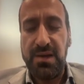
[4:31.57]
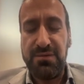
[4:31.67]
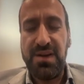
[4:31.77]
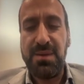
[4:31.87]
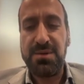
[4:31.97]

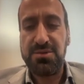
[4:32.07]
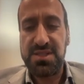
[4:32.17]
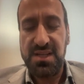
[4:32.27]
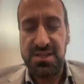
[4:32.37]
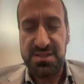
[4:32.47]
inflammatory
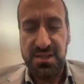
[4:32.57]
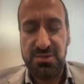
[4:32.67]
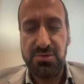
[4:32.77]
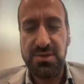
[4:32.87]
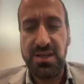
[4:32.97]
cells
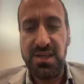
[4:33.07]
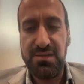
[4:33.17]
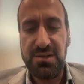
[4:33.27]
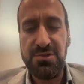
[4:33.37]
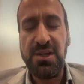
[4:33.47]
into the
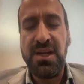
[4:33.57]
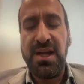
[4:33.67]
liver.